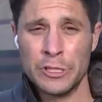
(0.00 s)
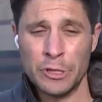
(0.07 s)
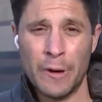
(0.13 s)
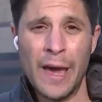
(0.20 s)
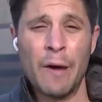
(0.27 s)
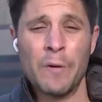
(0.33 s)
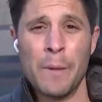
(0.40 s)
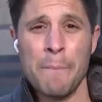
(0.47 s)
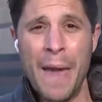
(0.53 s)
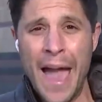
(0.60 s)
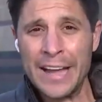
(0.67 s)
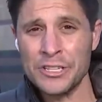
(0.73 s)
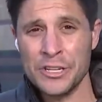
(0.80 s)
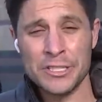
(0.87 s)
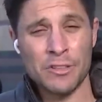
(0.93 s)
So I would
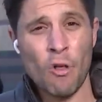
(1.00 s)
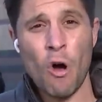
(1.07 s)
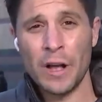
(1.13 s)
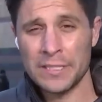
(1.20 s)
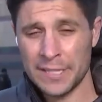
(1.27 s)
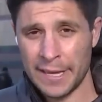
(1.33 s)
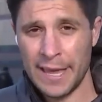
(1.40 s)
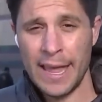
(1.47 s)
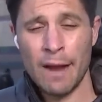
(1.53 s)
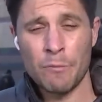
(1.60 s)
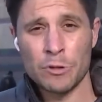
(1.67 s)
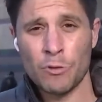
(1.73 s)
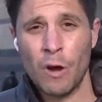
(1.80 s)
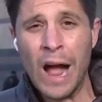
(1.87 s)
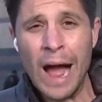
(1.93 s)
imagine as long as the
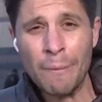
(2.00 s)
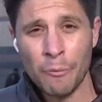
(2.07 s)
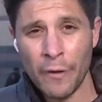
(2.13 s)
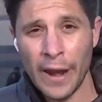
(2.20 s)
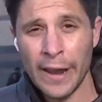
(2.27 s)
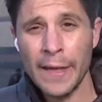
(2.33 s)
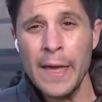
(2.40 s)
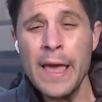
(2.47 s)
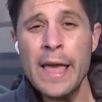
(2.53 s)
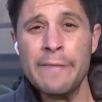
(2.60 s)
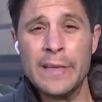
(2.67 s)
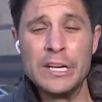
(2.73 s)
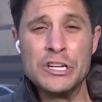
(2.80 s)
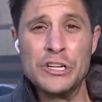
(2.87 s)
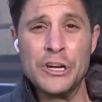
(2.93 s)
cameras were operating,
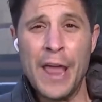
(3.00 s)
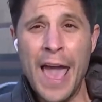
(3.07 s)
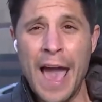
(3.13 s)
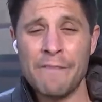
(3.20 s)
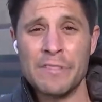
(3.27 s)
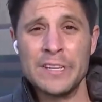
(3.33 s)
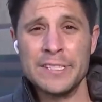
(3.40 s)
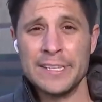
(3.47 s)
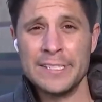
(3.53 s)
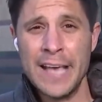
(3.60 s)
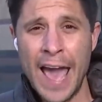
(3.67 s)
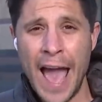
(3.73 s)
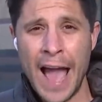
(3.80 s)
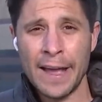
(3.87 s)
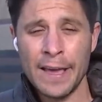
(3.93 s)
they should have this
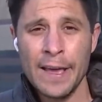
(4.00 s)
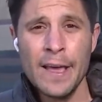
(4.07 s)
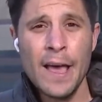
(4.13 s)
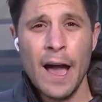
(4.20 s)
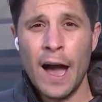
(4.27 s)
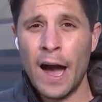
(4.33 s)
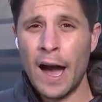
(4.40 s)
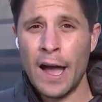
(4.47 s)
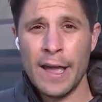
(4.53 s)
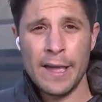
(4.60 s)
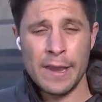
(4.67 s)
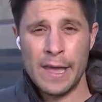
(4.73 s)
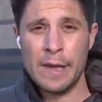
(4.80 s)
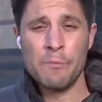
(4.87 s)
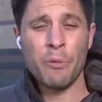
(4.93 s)
attack
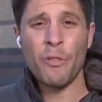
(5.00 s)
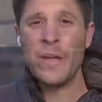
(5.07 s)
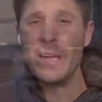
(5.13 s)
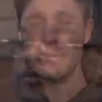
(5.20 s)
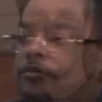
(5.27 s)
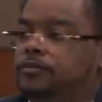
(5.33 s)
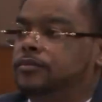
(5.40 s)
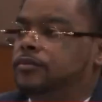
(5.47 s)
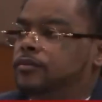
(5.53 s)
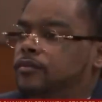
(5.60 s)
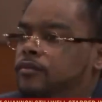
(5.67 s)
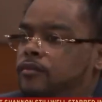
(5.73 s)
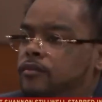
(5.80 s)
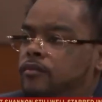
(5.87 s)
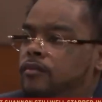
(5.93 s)
in plain view and
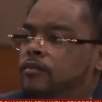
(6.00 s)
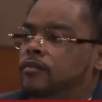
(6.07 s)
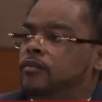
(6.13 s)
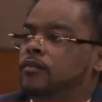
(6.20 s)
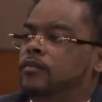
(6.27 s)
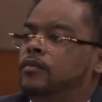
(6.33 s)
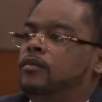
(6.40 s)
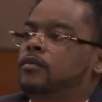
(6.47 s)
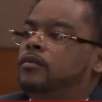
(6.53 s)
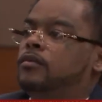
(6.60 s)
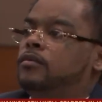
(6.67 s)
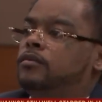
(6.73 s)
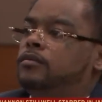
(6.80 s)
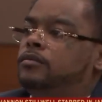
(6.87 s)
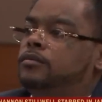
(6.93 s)
be able to see
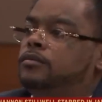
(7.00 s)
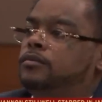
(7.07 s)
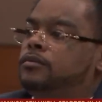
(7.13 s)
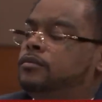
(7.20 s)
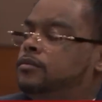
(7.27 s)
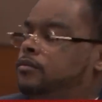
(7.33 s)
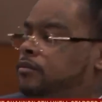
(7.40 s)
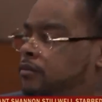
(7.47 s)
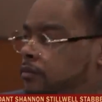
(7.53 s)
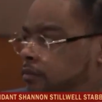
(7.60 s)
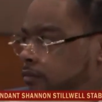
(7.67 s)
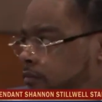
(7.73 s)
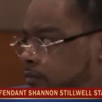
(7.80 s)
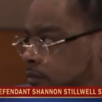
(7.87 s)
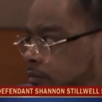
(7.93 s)
exactly what went
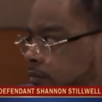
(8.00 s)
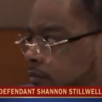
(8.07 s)
down.